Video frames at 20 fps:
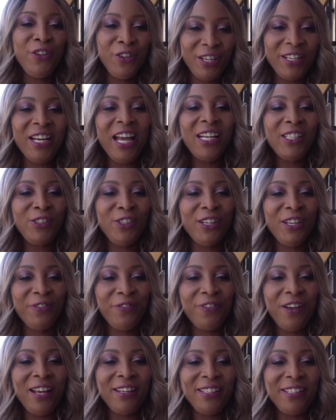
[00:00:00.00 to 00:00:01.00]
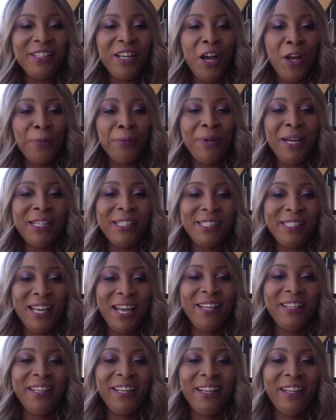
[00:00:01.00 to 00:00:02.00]
You can actually find it on my
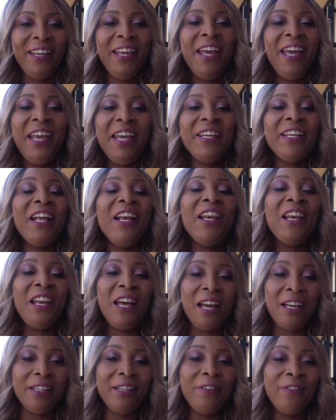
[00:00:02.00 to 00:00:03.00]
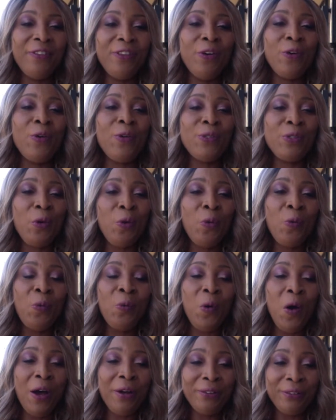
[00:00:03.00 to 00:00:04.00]
channel in a lot of those
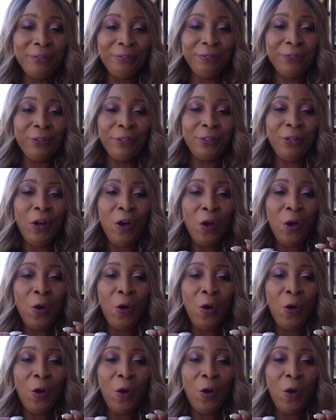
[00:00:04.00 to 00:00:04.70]
wonderful,